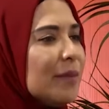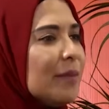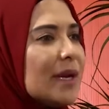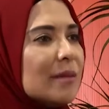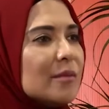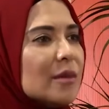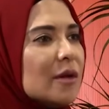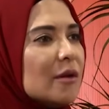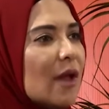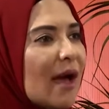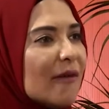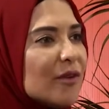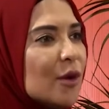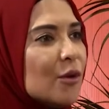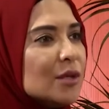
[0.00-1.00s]
But I'm, i
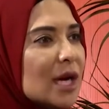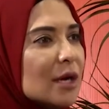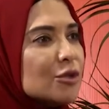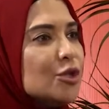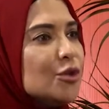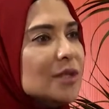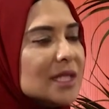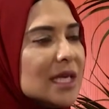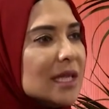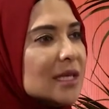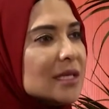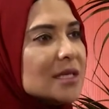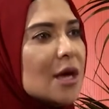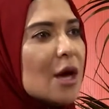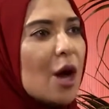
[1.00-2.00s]
have no doubt you're seeing
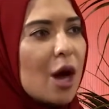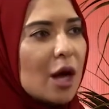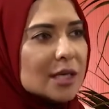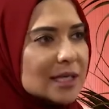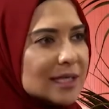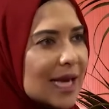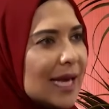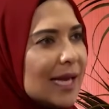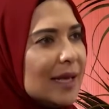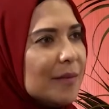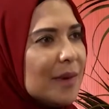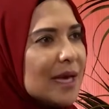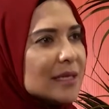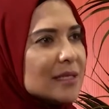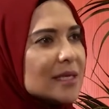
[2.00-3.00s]
this on a daily
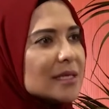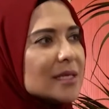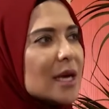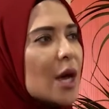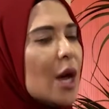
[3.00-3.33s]
basis.